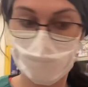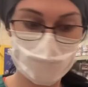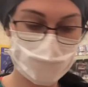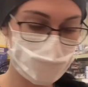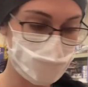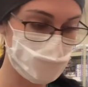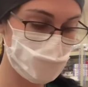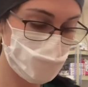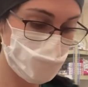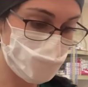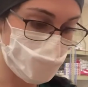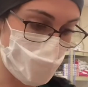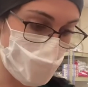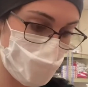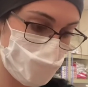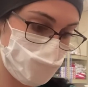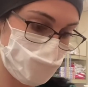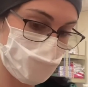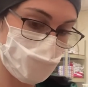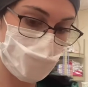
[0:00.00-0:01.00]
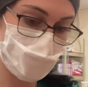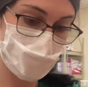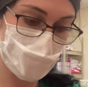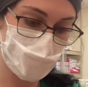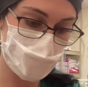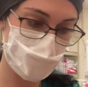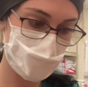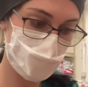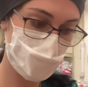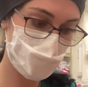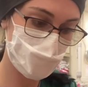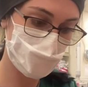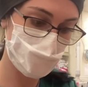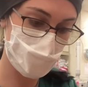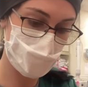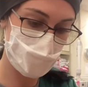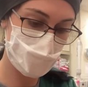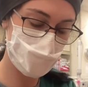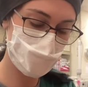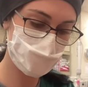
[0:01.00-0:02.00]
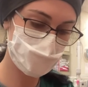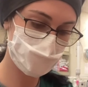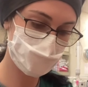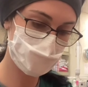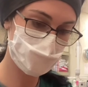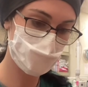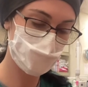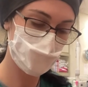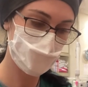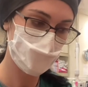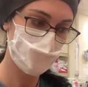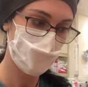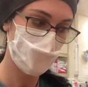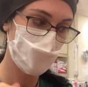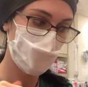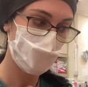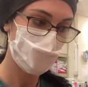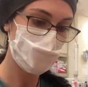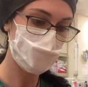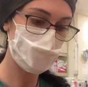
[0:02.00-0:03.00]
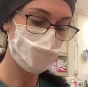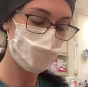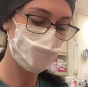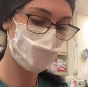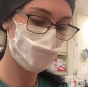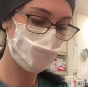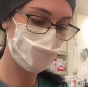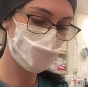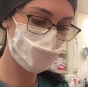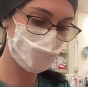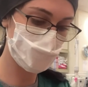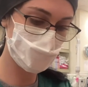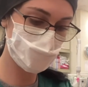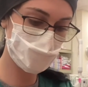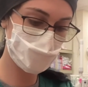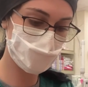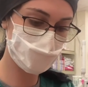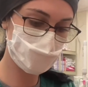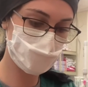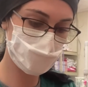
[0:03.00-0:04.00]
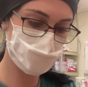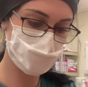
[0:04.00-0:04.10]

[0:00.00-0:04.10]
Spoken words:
to do that, to get everything ready, we need 2 tubes,